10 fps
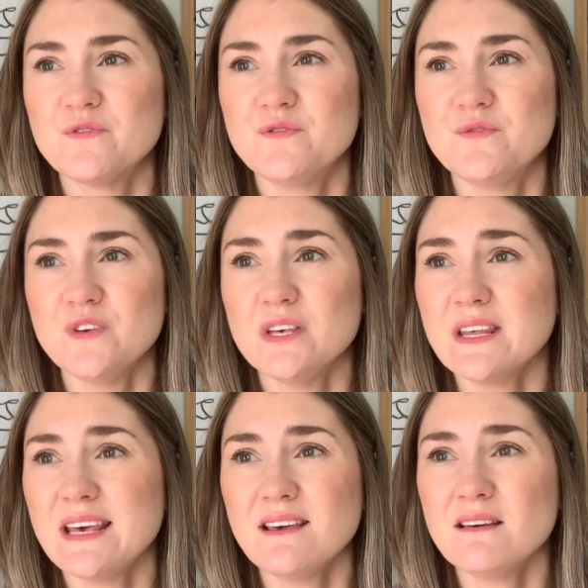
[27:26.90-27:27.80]

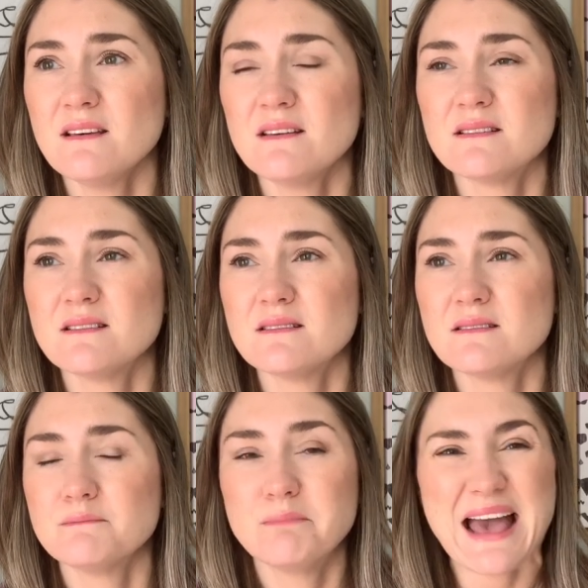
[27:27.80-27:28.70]
feeling
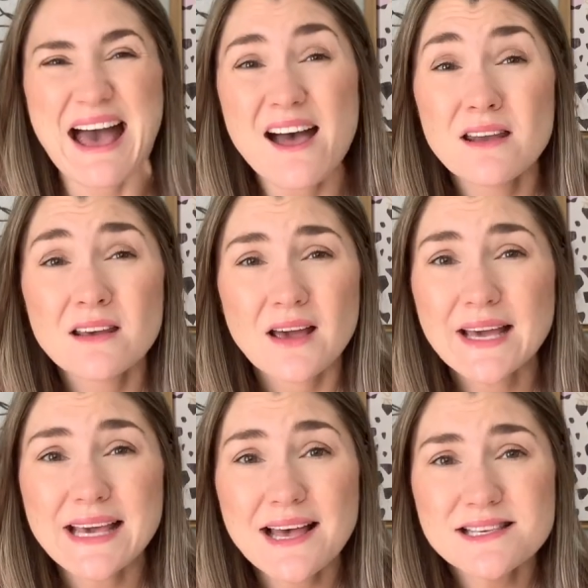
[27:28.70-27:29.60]
bad, I
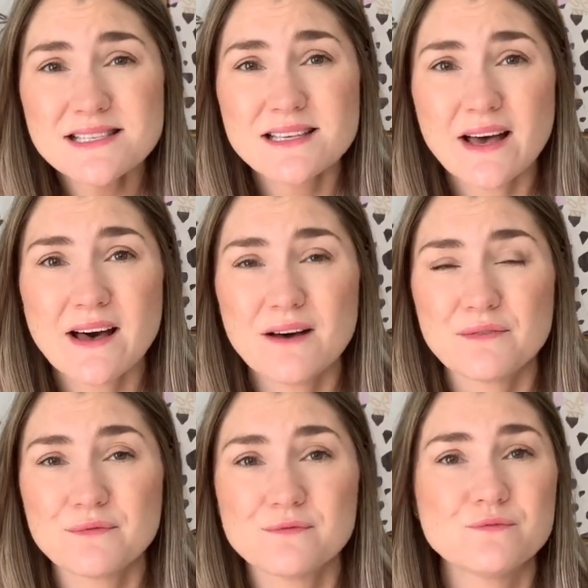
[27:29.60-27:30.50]
guess, uh,
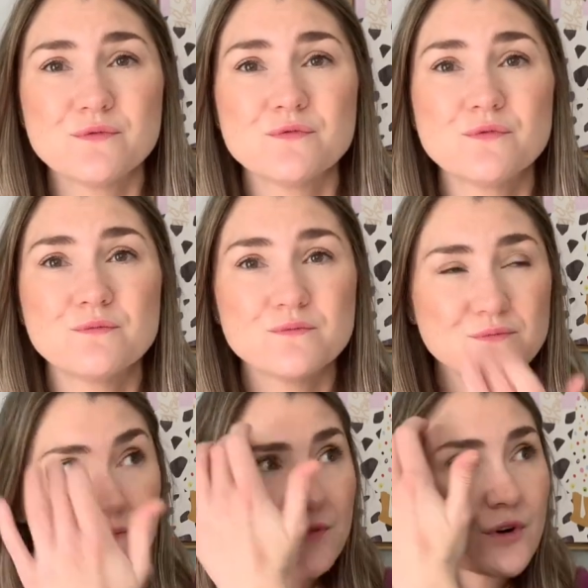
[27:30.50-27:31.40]

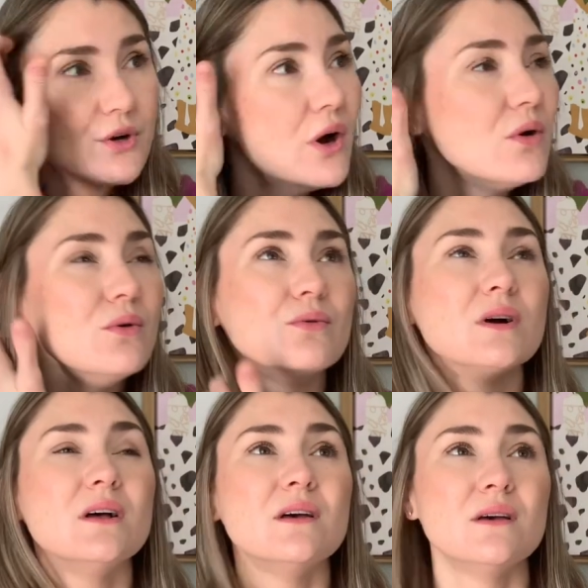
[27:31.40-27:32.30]
for no,
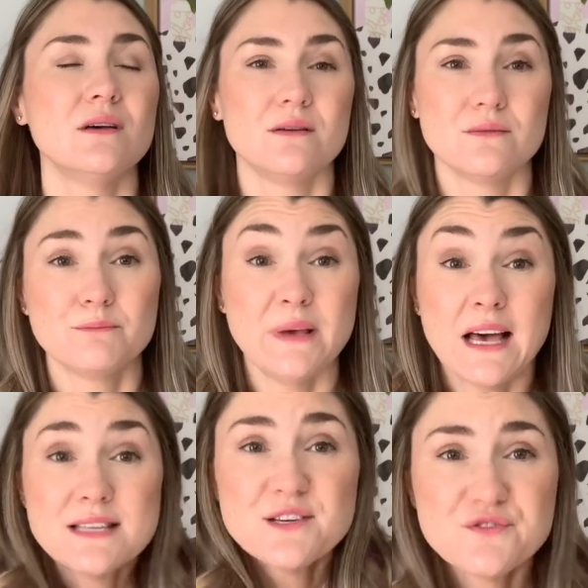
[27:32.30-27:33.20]

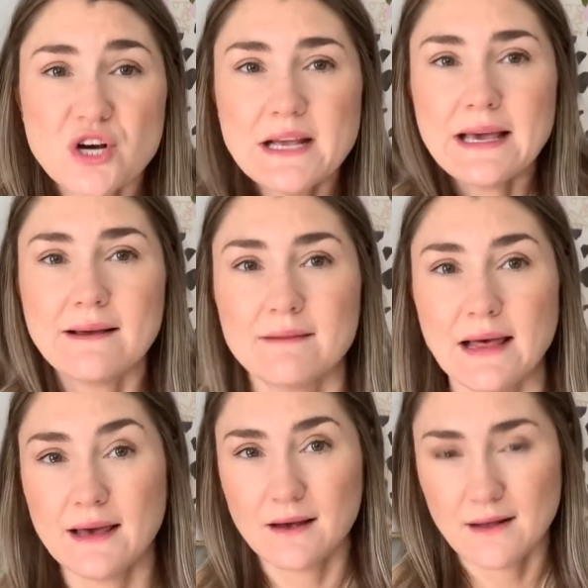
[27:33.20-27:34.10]
because of drinking.
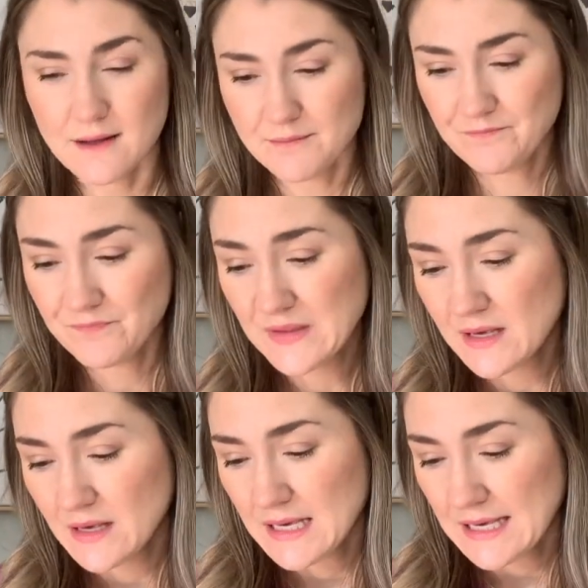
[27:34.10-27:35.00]
Like, um,
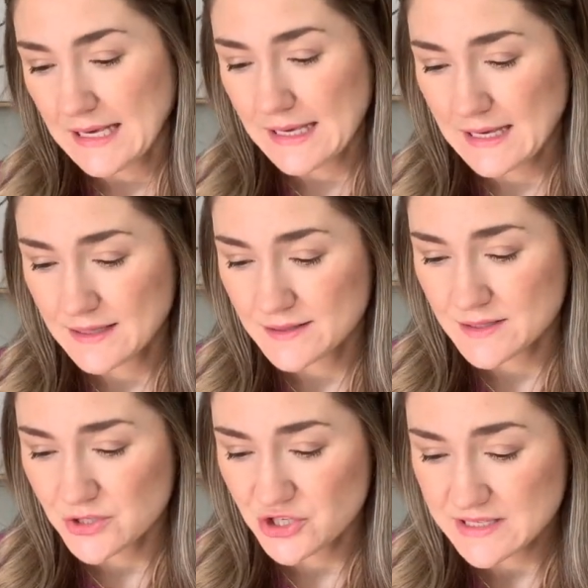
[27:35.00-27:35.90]

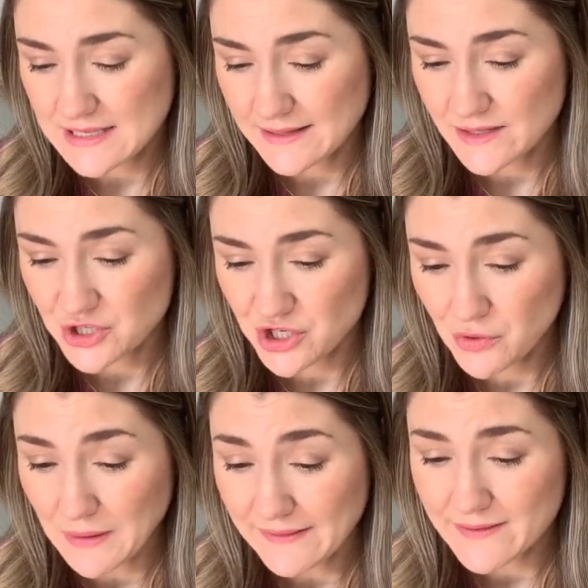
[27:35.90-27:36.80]
and she said that she
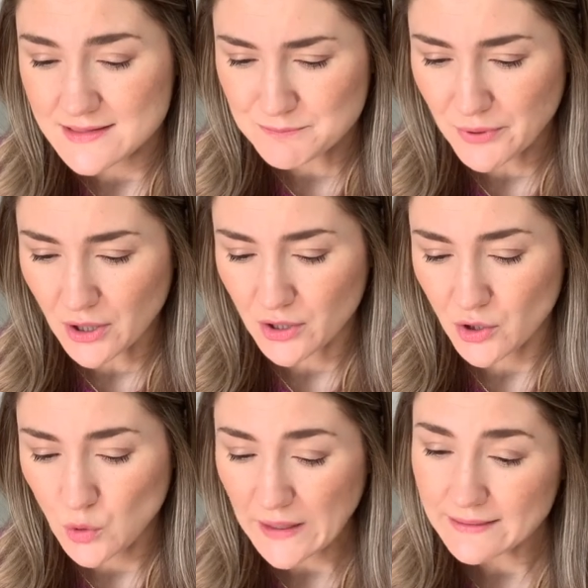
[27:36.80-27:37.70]
read this book,
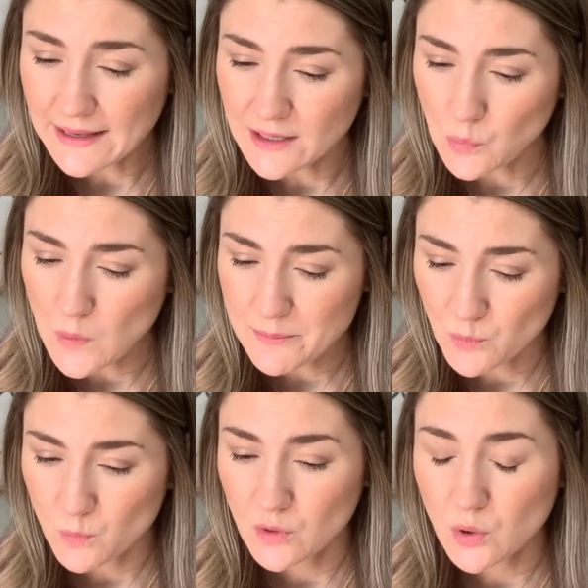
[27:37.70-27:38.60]
Quit Like a Woman,
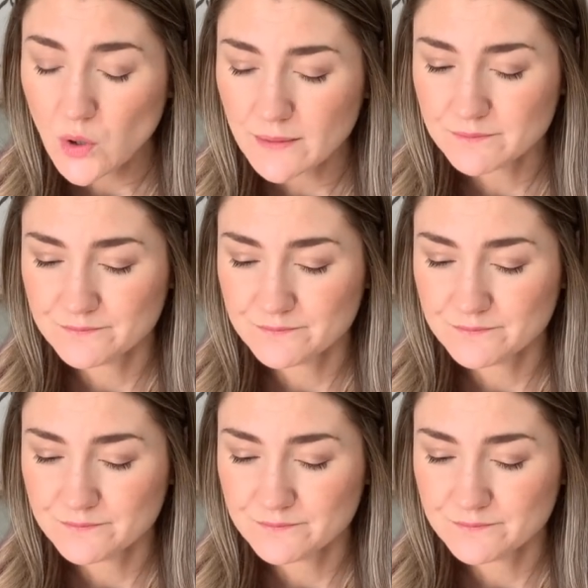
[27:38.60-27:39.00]
Quit,